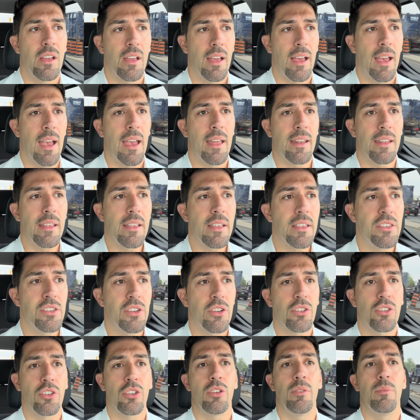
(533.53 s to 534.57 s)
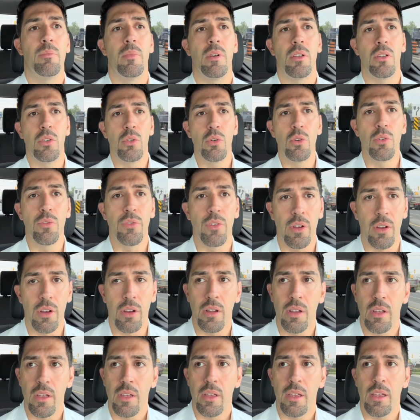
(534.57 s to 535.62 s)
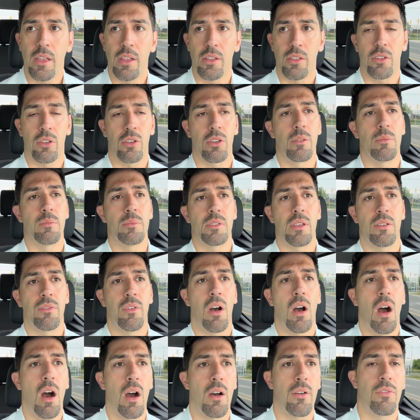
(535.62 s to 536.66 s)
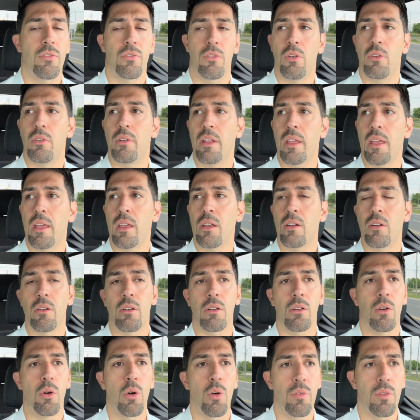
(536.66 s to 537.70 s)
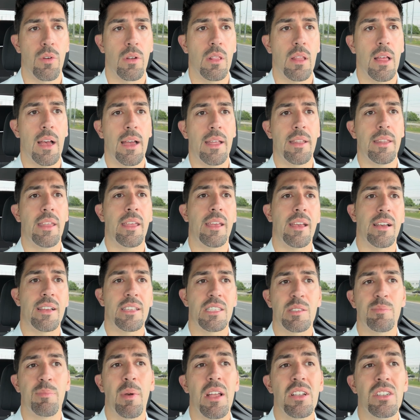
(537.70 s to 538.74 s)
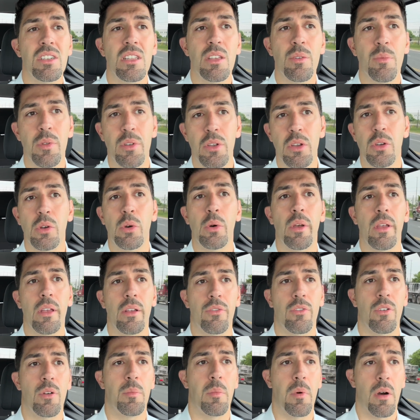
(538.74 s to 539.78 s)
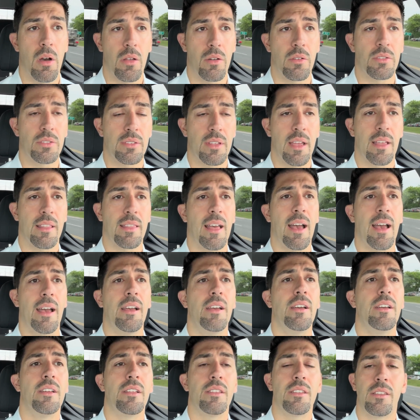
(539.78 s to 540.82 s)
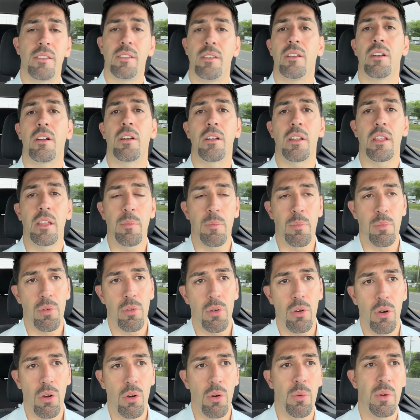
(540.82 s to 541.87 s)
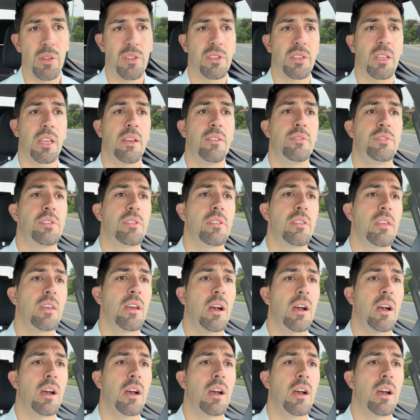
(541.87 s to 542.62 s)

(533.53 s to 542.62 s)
and easier to maneuver in terms of off-roading or overlanding, especially when you're going for models like that TRD Pro, which gives you the